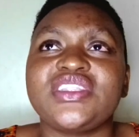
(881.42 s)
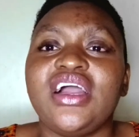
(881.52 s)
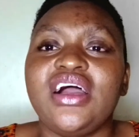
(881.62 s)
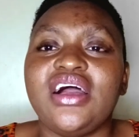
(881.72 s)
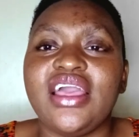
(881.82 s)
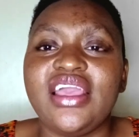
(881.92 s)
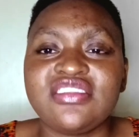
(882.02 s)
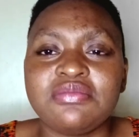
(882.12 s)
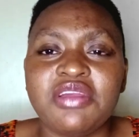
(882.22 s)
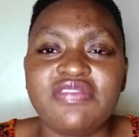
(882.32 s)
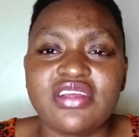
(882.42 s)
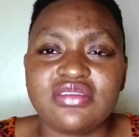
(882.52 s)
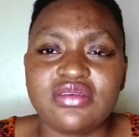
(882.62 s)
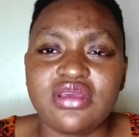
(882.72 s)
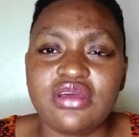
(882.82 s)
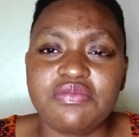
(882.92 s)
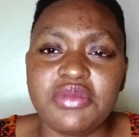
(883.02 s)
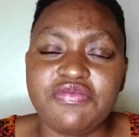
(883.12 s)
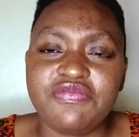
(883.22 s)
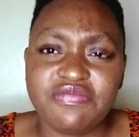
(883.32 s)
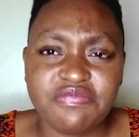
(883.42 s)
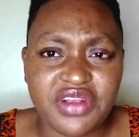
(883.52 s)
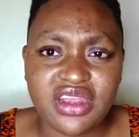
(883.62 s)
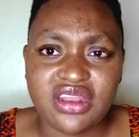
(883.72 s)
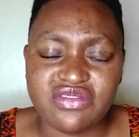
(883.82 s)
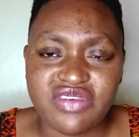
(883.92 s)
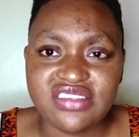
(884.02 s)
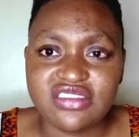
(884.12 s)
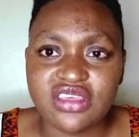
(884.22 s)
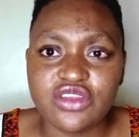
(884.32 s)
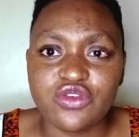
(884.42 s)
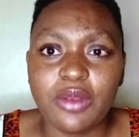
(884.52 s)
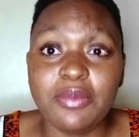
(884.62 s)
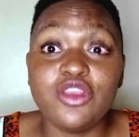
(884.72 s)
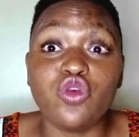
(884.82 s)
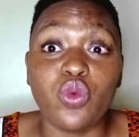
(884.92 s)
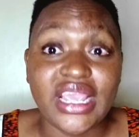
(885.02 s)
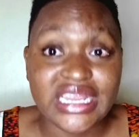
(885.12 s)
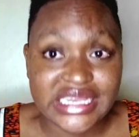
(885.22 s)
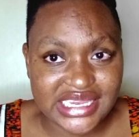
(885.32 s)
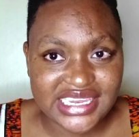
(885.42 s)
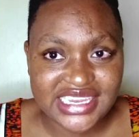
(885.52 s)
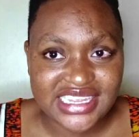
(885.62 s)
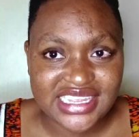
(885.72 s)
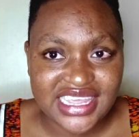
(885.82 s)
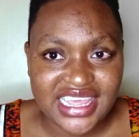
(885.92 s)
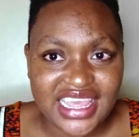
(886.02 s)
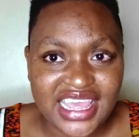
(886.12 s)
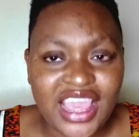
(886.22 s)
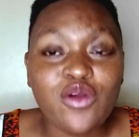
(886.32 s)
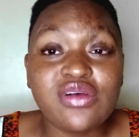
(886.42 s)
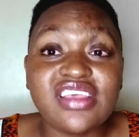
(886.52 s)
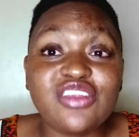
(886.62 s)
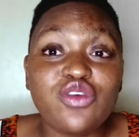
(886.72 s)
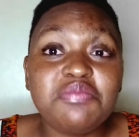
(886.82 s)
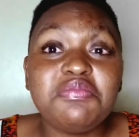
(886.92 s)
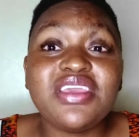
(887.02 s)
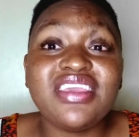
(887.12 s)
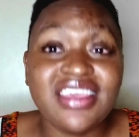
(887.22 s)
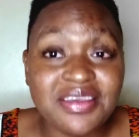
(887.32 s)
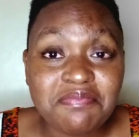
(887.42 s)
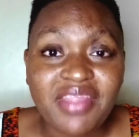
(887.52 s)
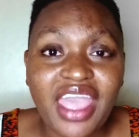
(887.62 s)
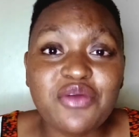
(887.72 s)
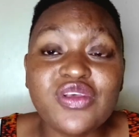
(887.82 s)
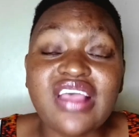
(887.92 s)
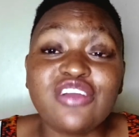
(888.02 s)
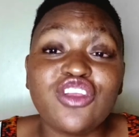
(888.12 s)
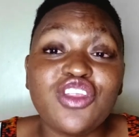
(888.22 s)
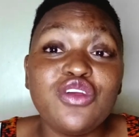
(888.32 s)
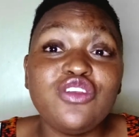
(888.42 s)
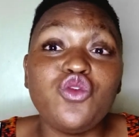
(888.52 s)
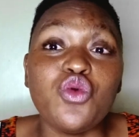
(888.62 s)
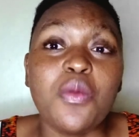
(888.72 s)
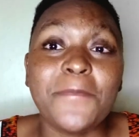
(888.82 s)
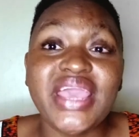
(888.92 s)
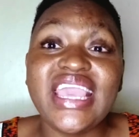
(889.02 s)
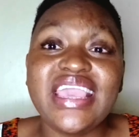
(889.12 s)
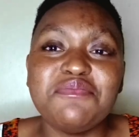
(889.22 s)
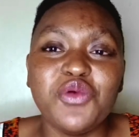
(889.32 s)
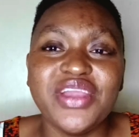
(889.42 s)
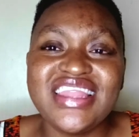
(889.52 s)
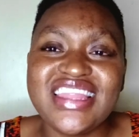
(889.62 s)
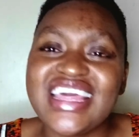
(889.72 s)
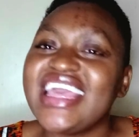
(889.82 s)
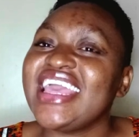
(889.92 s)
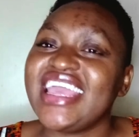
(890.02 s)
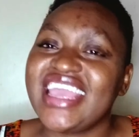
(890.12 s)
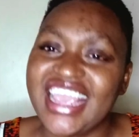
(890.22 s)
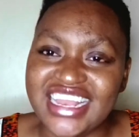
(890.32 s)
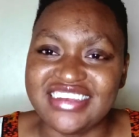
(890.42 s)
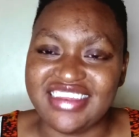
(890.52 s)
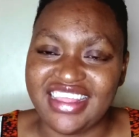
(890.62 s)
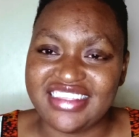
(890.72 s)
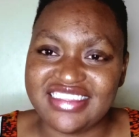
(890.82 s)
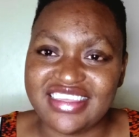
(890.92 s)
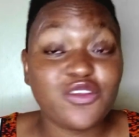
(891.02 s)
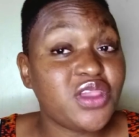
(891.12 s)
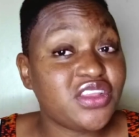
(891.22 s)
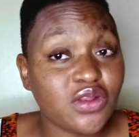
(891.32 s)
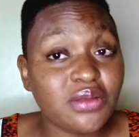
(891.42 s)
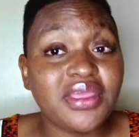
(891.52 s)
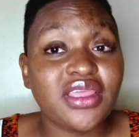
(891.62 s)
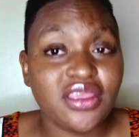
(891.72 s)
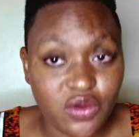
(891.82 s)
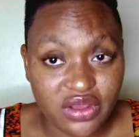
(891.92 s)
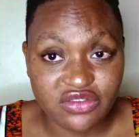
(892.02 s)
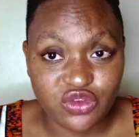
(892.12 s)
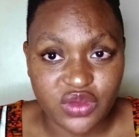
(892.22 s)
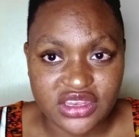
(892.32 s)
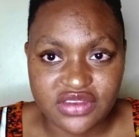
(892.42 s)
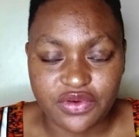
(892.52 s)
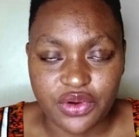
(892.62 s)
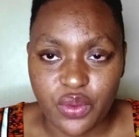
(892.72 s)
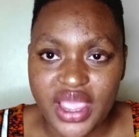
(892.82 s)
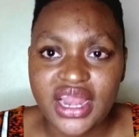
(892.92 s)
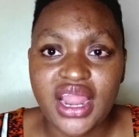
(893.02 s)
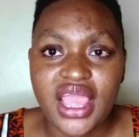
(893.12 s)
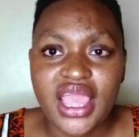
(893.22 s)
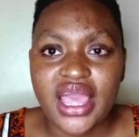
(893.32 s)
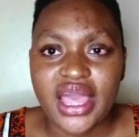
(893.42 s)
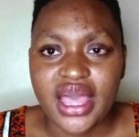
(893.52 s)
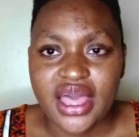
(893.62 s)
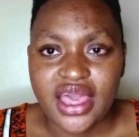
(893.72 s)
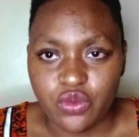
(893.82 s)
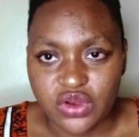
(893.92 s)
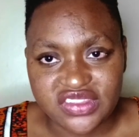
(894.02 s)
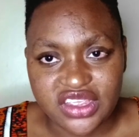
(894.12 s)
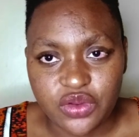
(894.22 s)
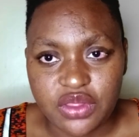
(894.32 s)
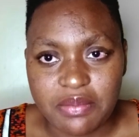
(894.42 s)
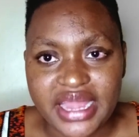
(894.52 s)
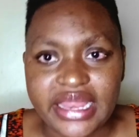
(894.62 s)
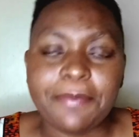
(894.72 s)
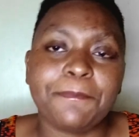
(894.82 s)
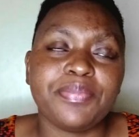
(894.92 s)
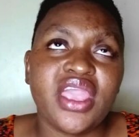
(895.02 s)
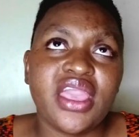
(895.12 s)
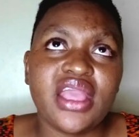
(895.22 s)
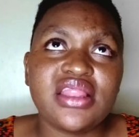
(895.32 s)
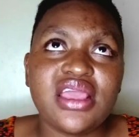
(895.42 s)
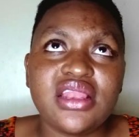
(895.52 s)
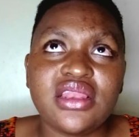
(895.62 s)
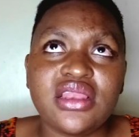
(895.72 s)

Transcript: uh, I asked my, first, uh, my friend at first, he told me to wait because I told him I was actually going to pay him with interest. So he told me, you have to wait for a while. Uh, I will send you the money. And then